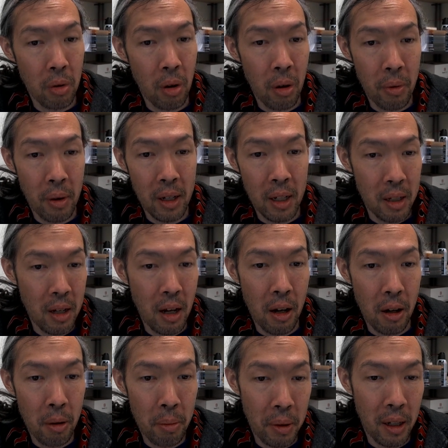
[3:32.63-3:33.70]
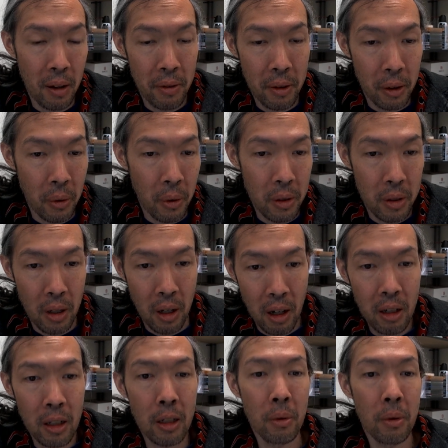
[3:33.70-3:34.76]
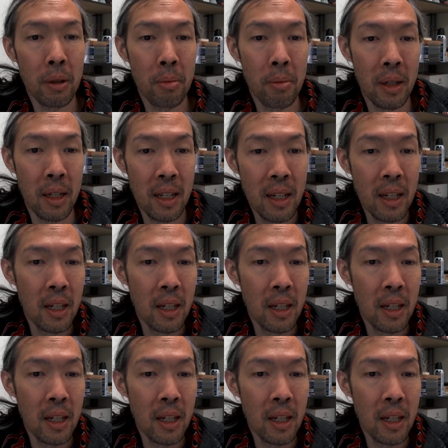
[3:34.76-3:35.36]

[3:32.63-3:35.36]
already know, but if you're going to argue with me,